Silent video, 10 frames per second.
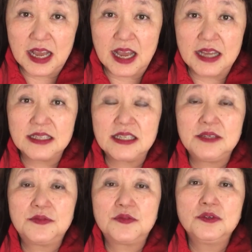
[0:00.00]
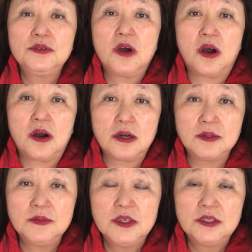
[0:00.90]
and he flew
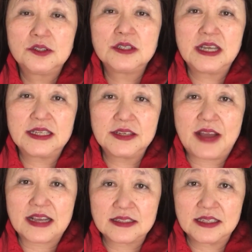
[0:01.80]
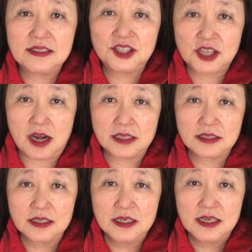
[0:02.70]
home to get the vaccine shot.